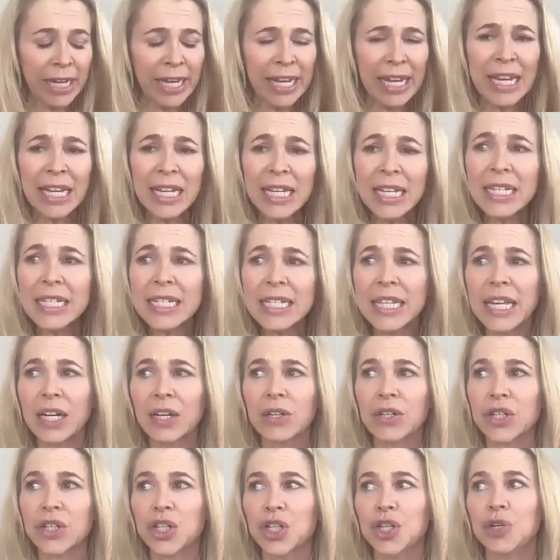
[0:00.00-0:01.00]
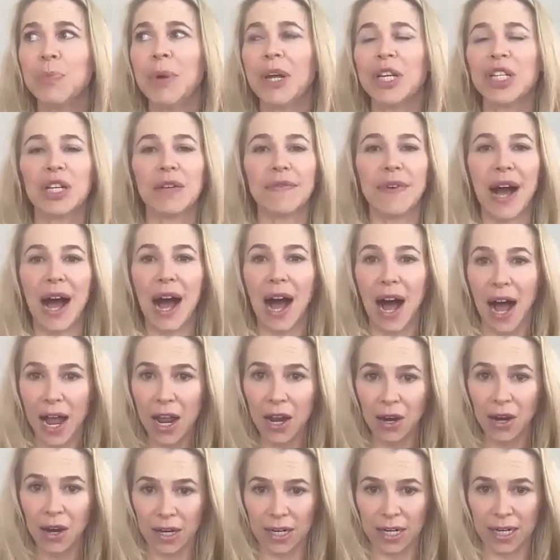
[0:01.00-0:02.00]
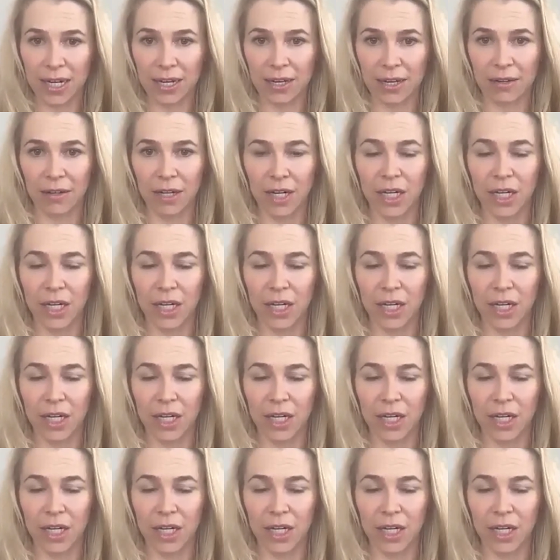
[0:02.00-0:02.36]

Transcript: Is there too much of a hierarchy?